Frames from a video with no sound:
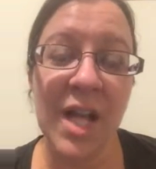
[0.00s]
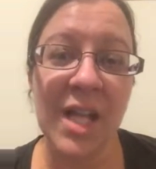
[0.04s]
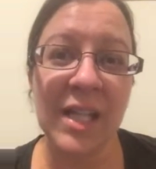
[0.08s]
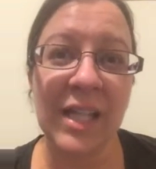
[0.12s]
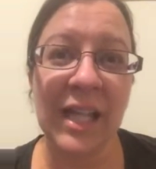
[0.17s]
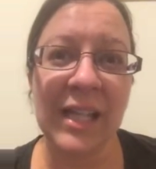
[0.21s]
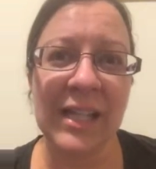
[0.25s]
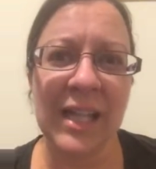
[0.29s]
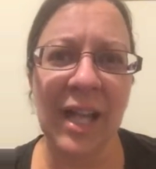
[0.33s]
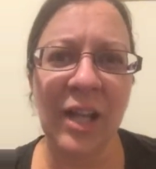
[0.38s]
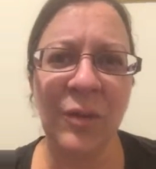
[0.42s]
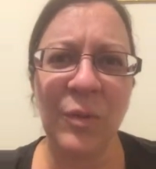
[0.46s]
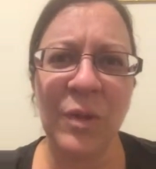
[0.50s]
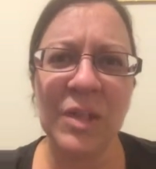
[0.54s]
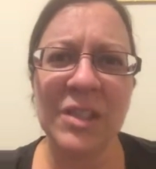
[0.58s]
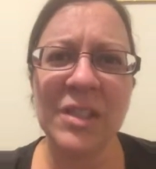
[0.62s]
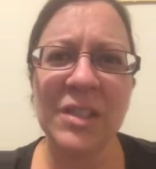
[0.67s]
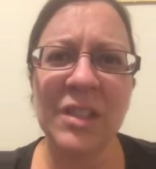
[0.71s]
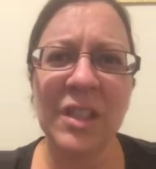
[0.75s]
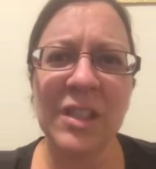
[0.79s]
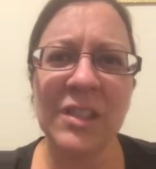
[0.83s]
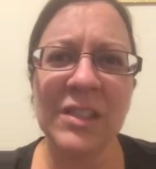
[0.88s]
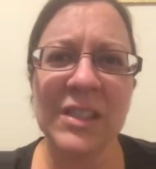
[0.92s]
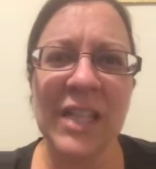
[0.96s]
Like that one
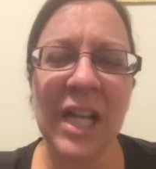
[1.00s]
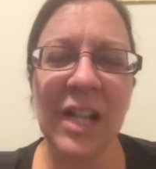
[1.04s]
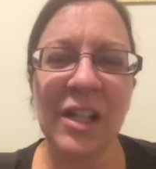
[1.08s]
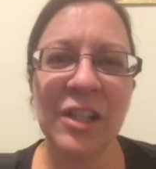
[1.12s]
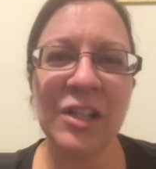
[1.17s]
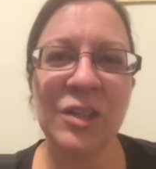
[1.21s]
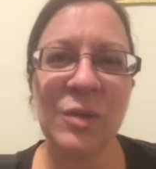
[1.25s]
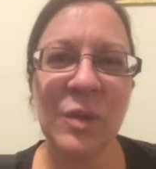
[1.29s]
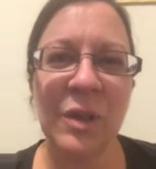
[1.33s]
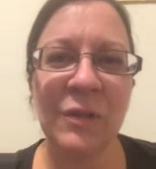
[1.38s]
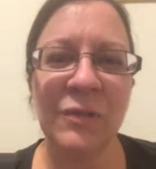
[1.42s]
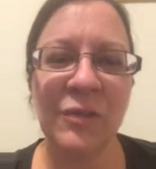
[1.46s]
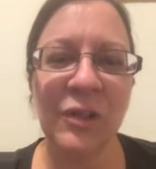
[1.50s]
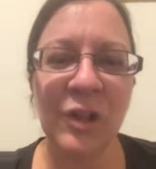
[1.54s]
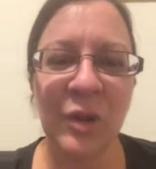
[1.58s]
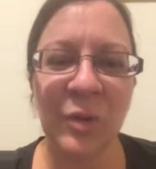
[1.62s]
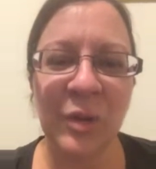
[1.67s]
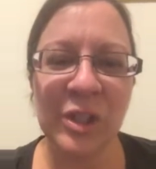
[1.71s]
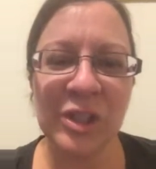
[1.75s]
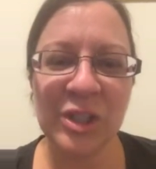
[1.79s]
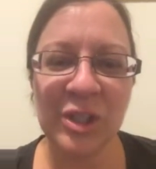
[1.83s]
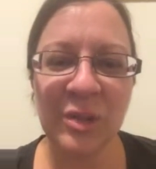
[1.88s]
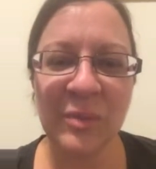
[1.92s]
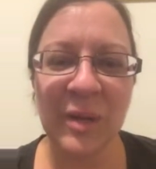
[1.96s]
song, Taylor Swift, Look
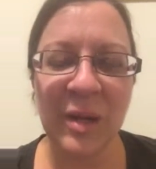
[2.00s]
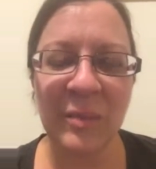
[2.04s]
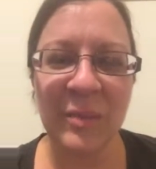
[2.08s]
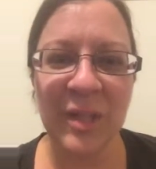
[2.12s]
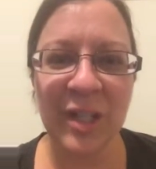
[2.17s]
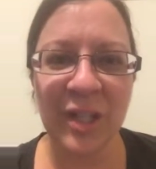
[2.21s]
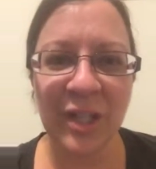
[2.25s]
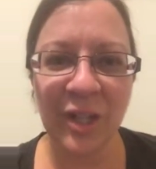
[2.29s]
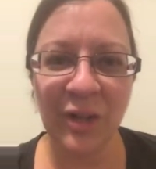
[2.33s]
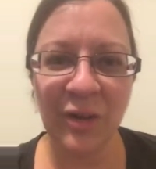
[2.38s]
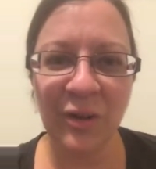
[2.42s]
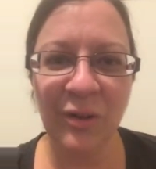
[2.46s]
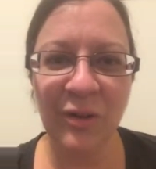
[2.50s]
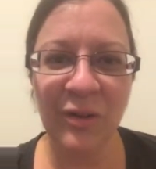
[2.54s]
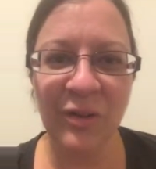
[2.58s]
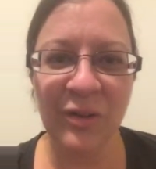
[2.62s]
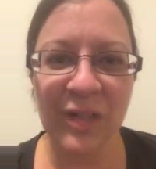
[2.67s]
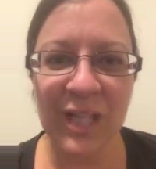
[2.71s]
What You Made Me Do.